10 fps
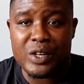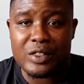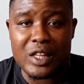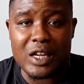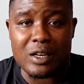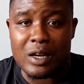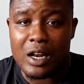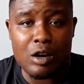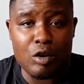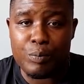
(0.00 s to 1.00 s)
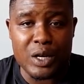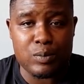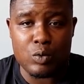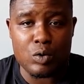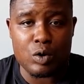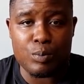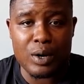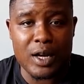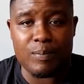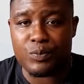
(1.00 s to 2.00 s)
then a lot of people won't
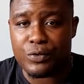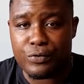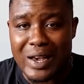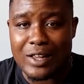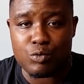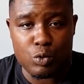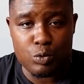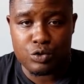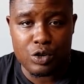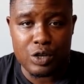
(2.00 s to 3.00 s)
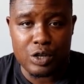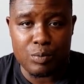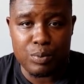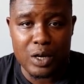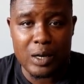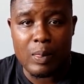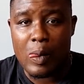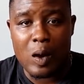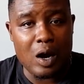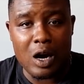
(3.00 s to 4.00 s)
complain. The fans won't certainly complain.
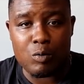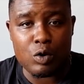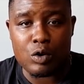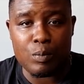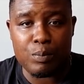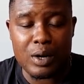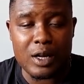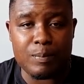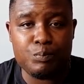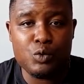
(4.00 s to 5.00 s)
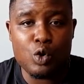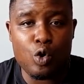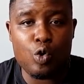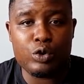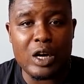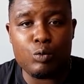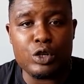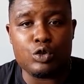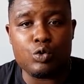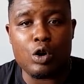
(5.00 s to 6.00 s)
I won't complain. All that
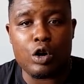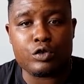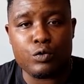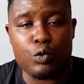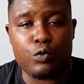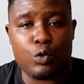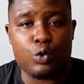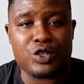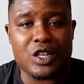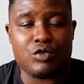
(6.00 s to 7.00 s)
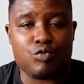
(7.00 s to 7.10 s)
we do ask for, of course, is